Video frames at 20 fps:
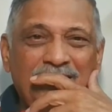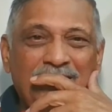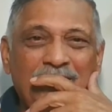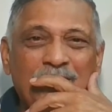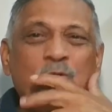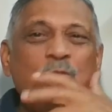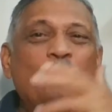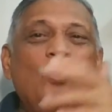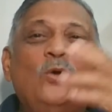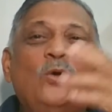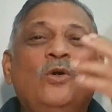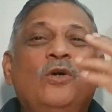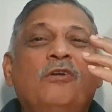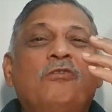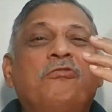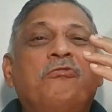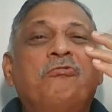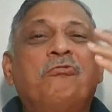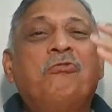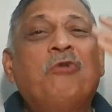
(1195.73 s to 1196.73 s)
So
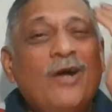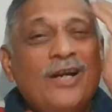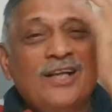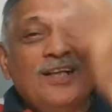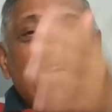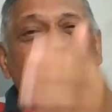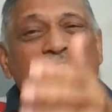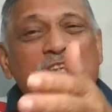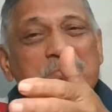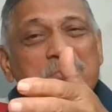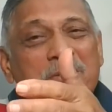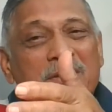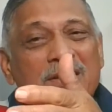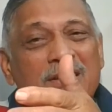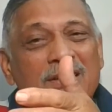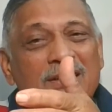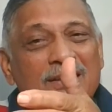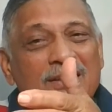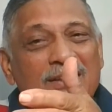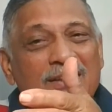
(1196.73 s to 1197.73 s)
for Lakshman,
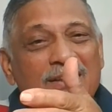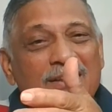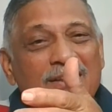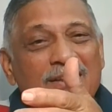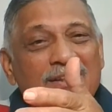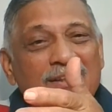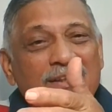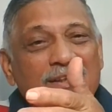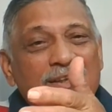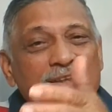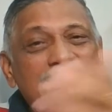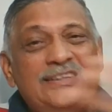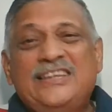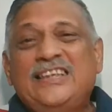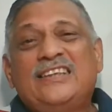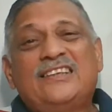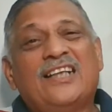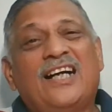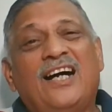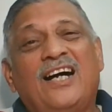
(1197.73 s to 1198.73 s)

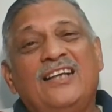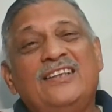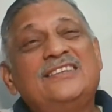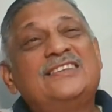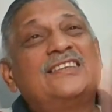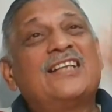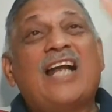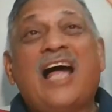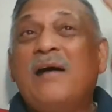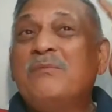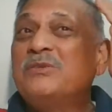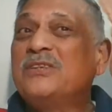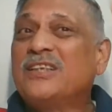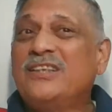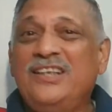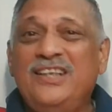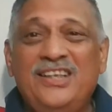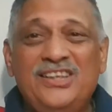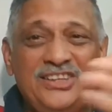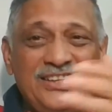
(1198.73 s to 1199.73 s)
Sita is Ram's
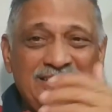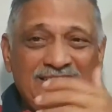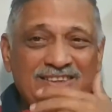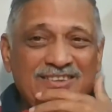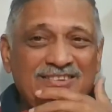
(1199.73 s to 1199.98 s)
creation.